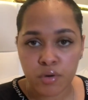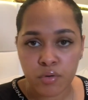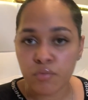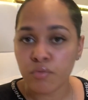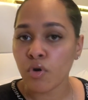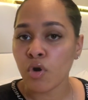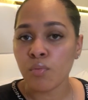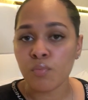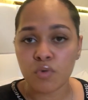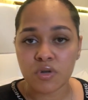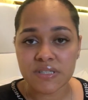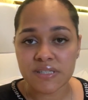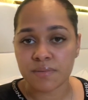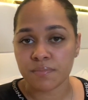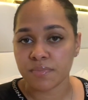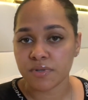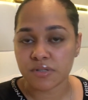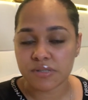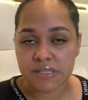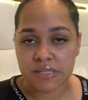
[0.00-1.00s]
Rome
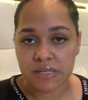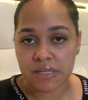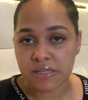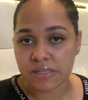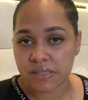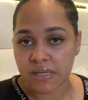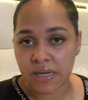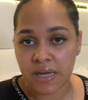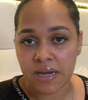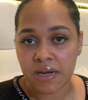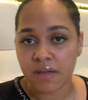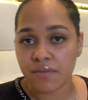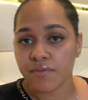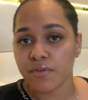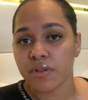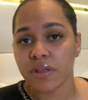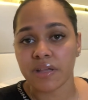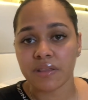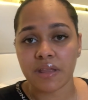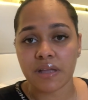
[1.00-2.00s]
wasn't built in a day, and I
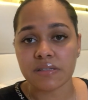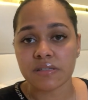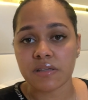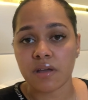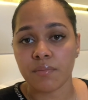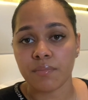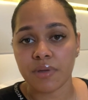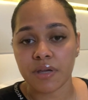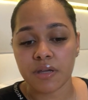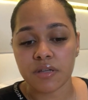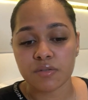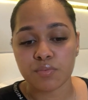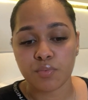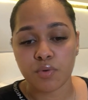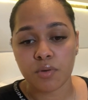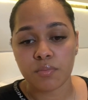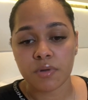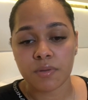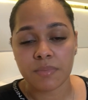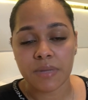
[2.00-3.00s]
feel like that's our biggest
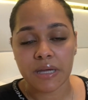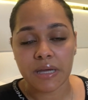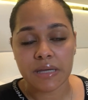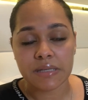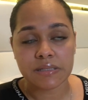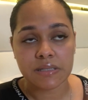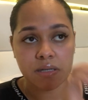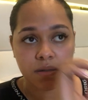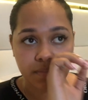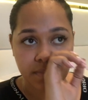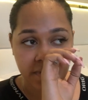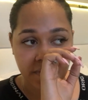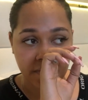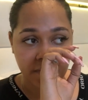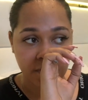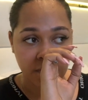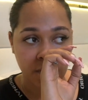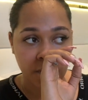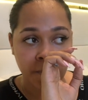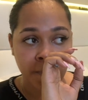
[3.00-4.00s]
problem. Like I said
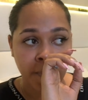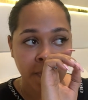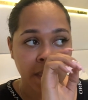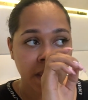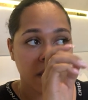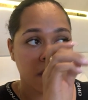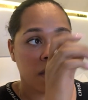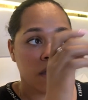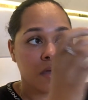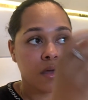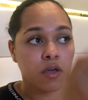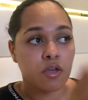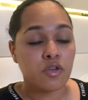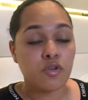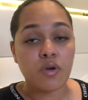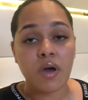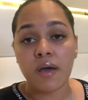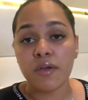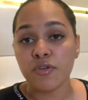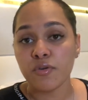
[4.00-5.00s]
before,
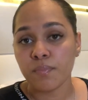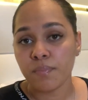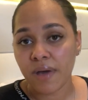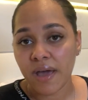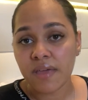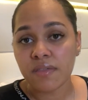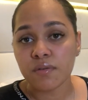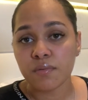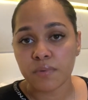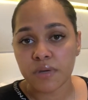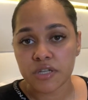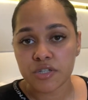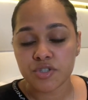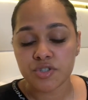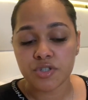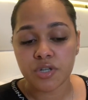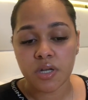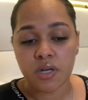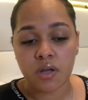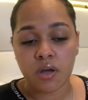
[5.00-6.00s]
you buy the waist
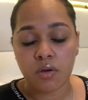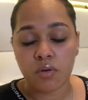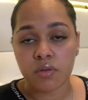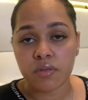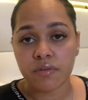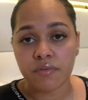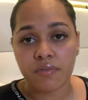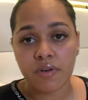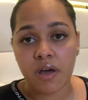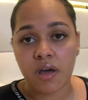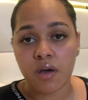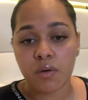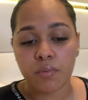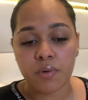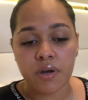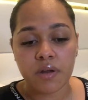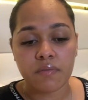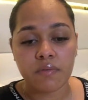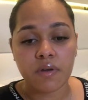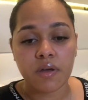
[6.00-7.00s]
trainer or the faja,
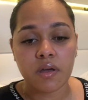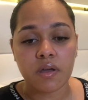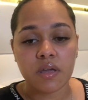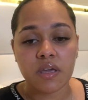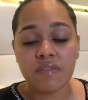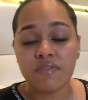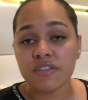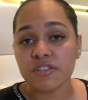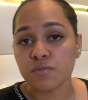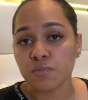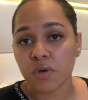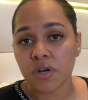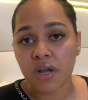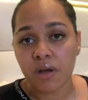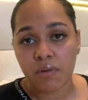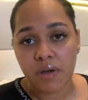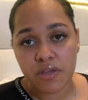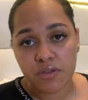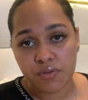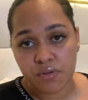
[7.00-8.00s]
whatever. If it's 1
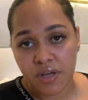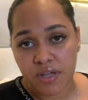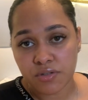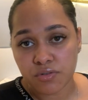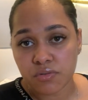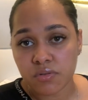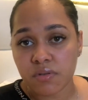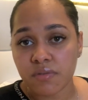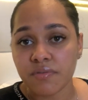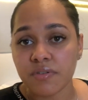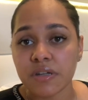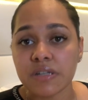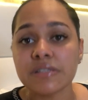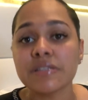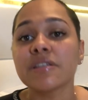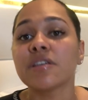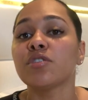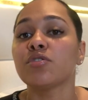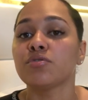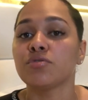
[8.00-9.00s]
hour, you can do the first
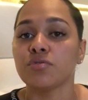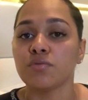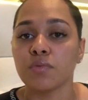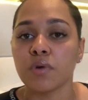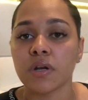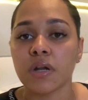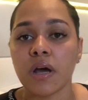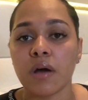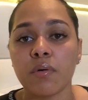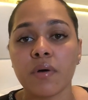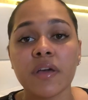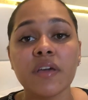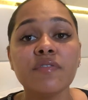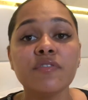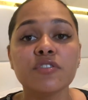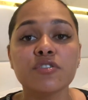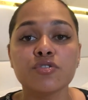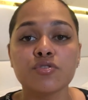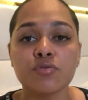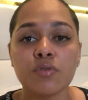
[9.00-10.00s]
day, you do 1 hour. If
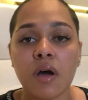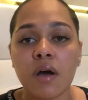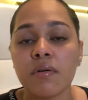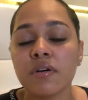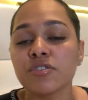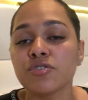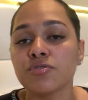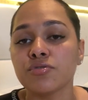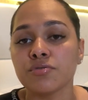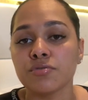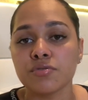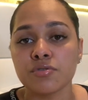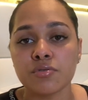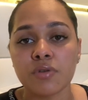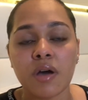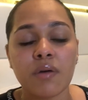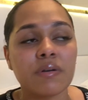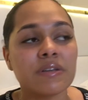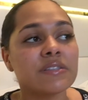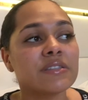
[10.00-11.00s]
it's 2 hours, you do 2
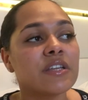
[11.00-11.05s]
hours.